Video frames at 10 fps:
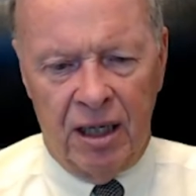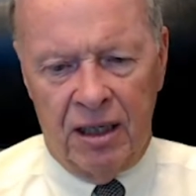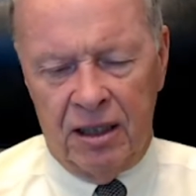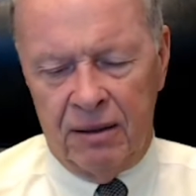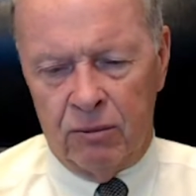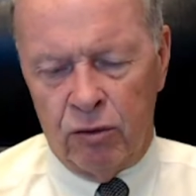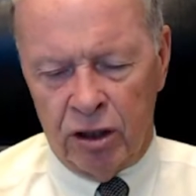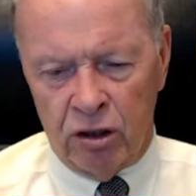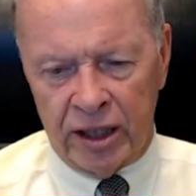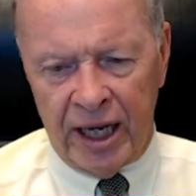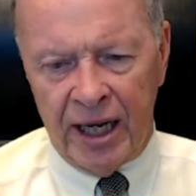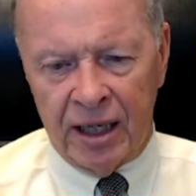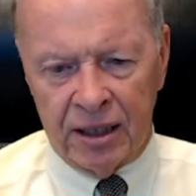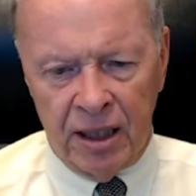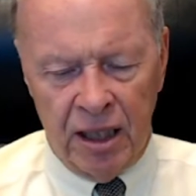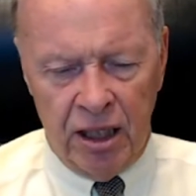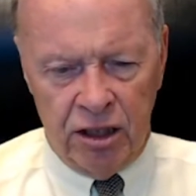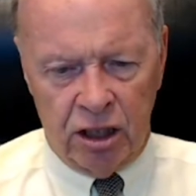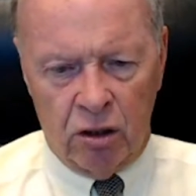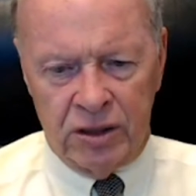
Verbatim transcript: Um, we're looking to go